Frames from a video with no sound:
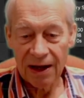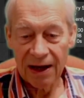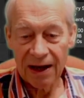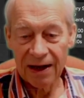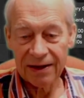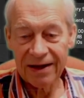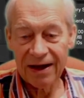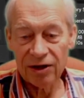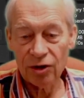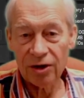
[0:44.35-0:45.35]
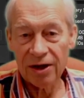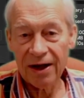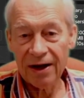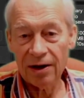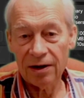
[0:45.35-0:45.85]
and here you can
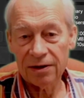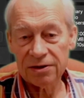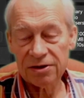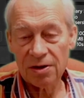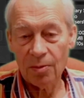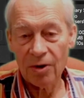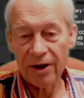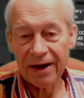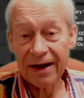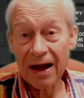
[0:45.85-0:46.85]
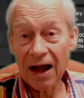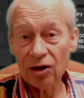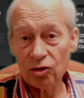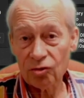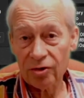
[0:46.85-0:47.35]
hear someone in
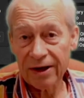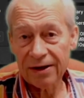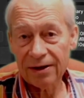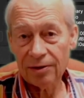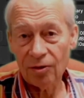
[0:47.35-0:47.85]
Calgary